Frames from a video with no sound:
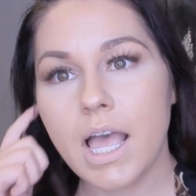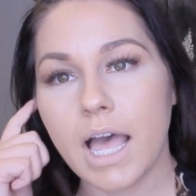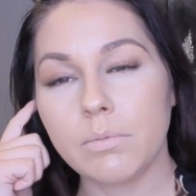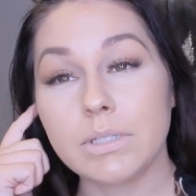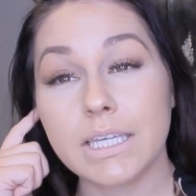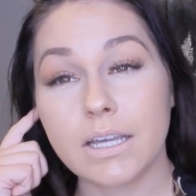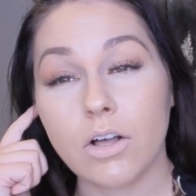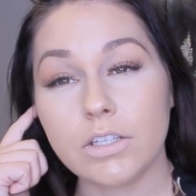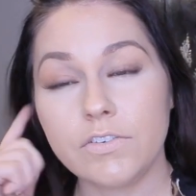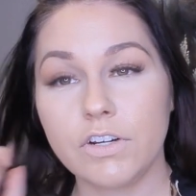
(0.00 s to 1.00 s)
I will link
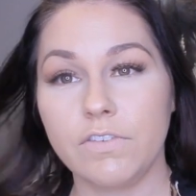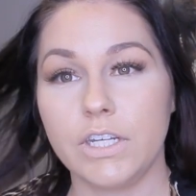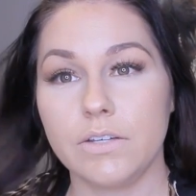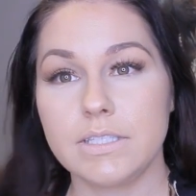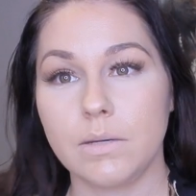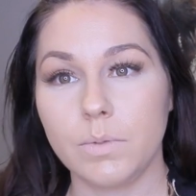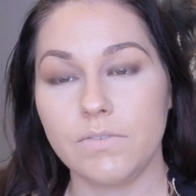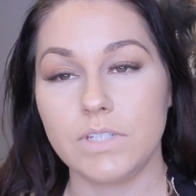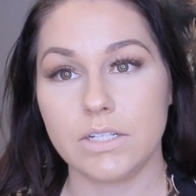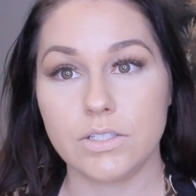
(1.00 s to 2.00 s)
all of her videos that
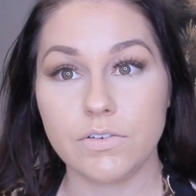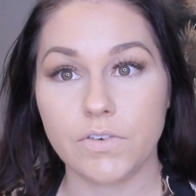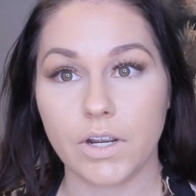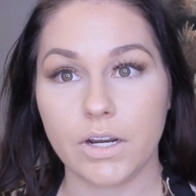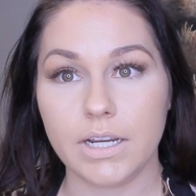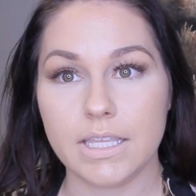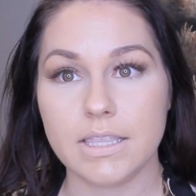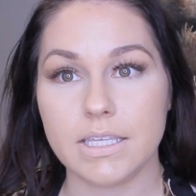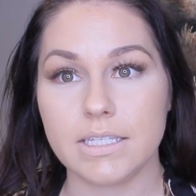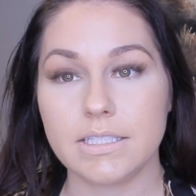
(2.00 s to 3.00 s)
we've done so far
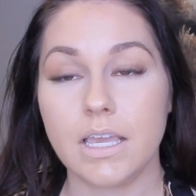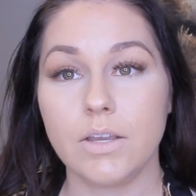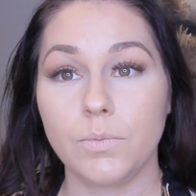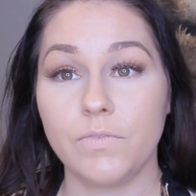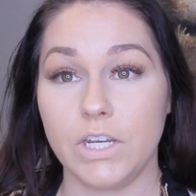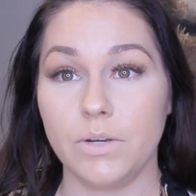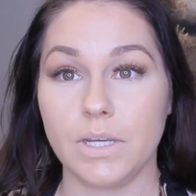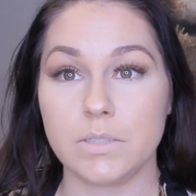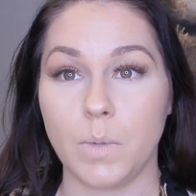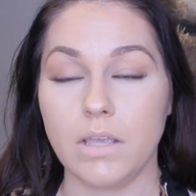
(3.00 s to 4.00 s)
in this video
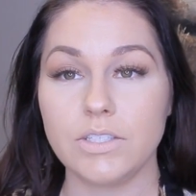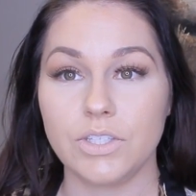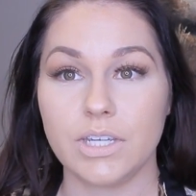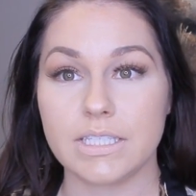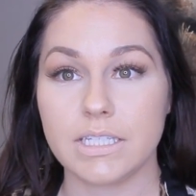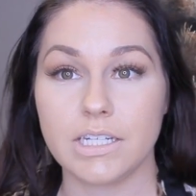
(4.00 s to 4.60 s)
as well, so you guys